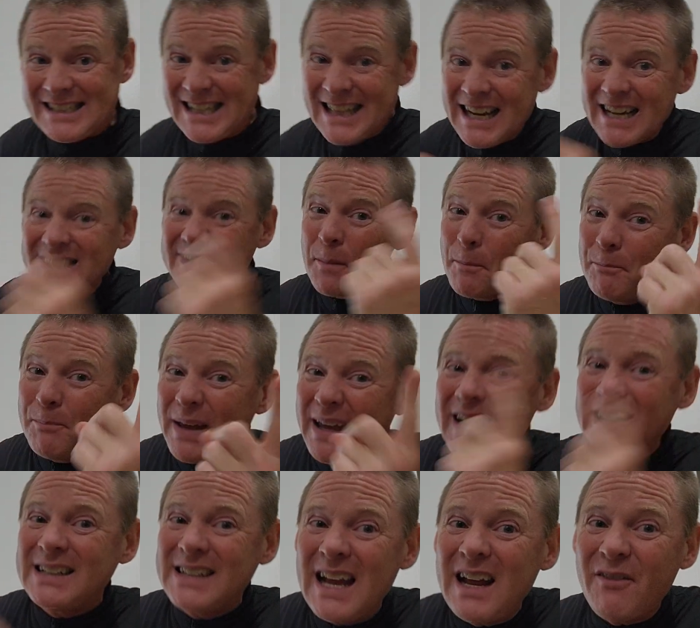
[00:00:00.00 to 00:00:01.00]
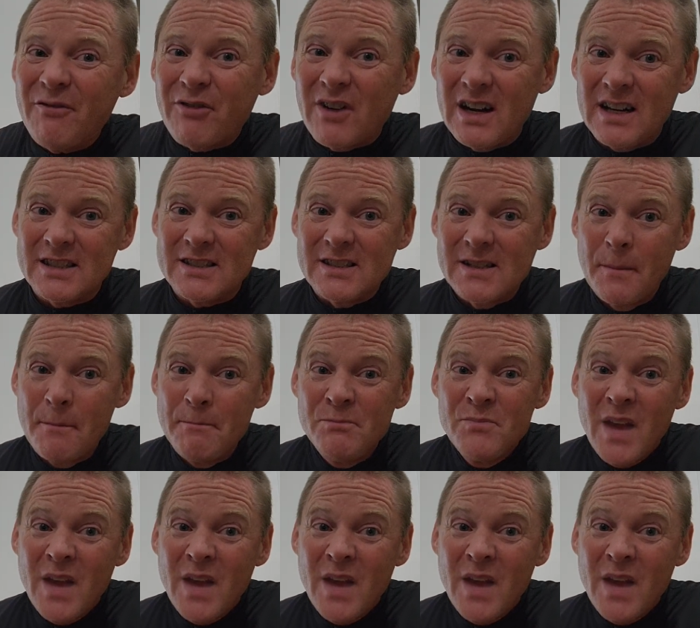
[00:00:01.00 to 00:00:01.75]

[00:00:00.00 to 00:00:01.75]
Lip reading: See, there's a big difference